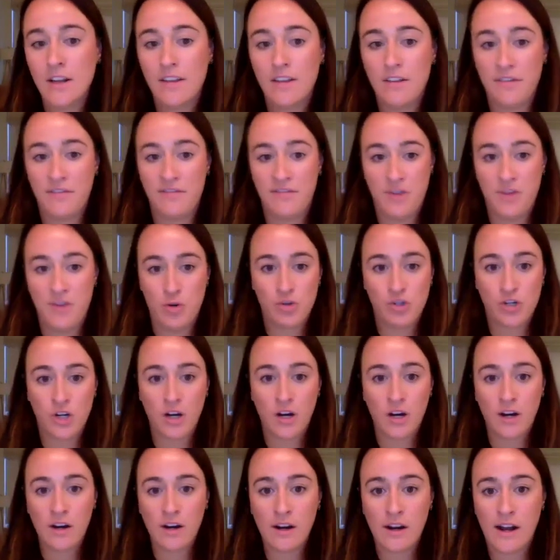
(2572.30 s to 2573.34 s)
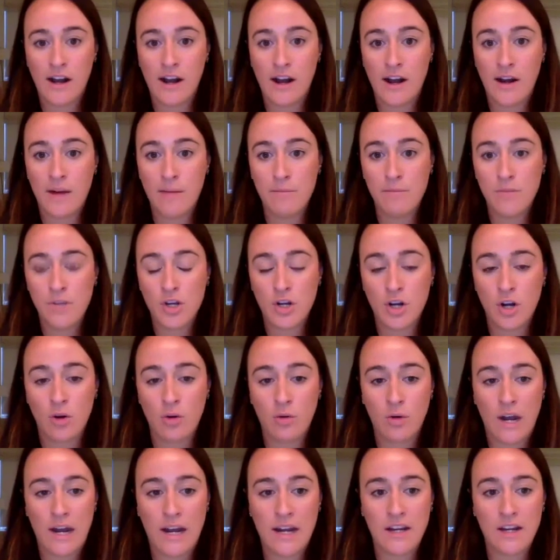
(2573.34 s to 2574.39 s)
the future.
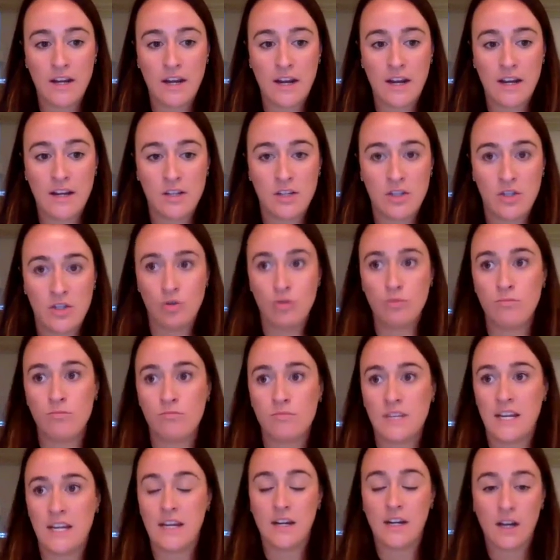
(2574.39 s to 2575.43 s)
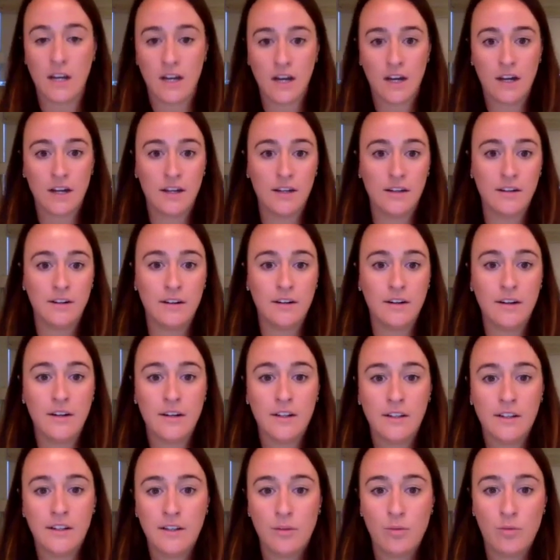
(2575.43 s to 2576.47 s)
I assume data, and
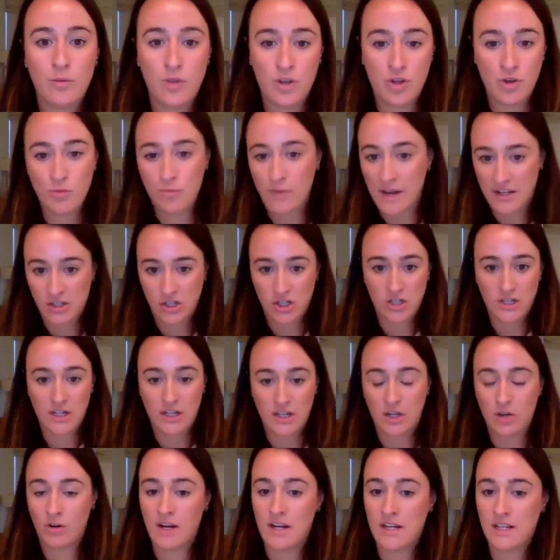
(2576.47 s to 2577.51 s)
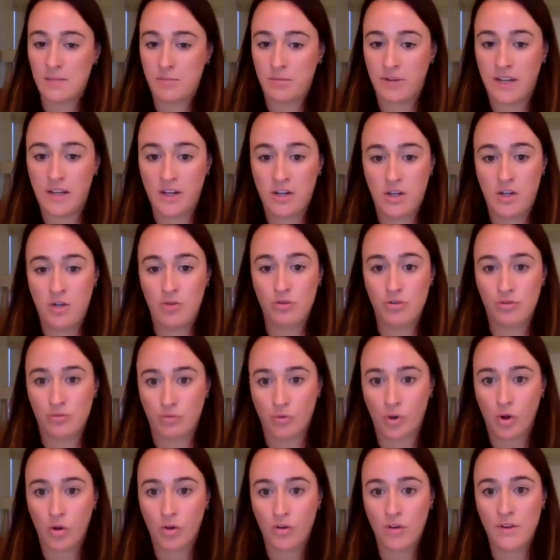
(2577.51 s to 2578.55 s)
you mentioned it, Chris, play a huge
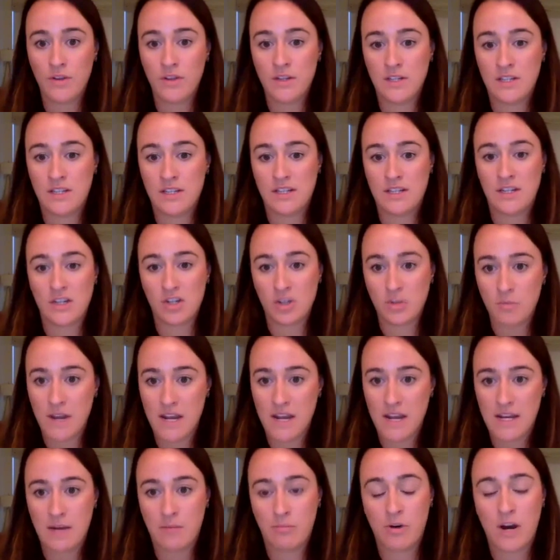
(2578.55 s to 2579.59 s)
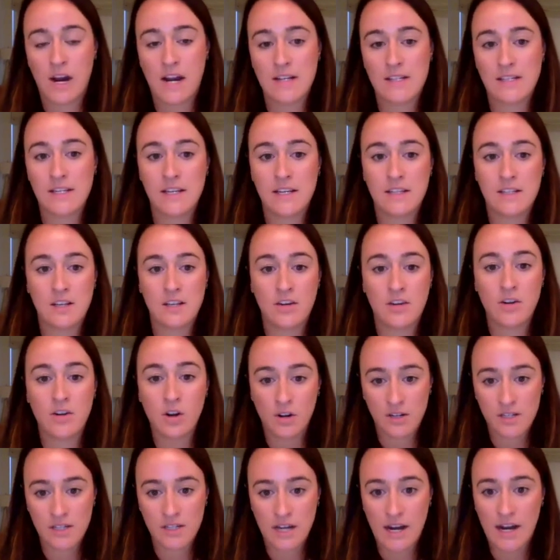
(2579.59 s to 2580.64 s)
role in the decision-making process on your
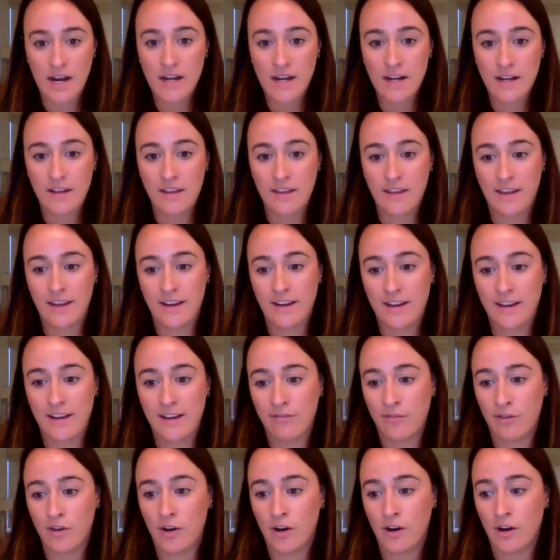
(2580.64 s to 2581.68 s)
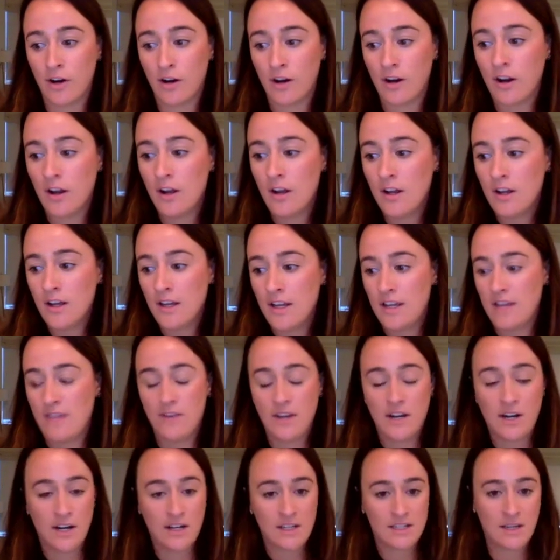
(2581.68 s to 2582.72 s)
side. I think for
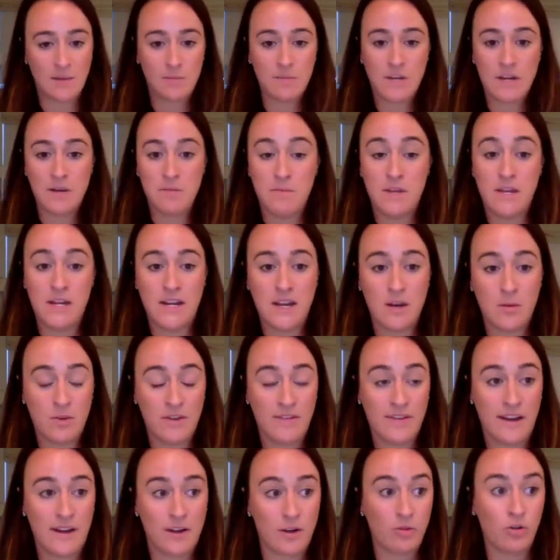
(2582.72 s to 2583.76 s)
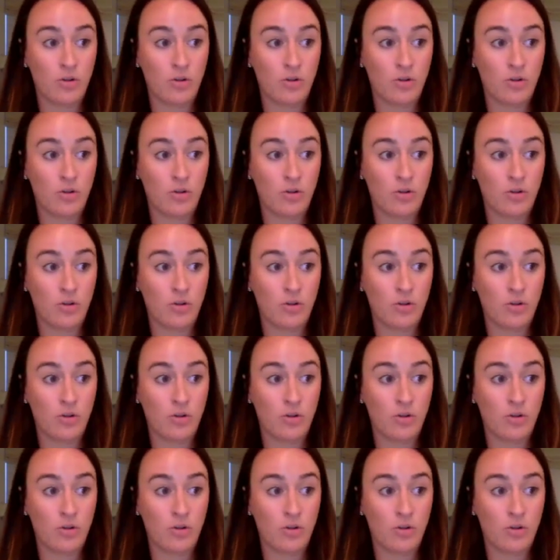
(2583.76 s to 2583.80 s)
even us at Minute Media, we've had to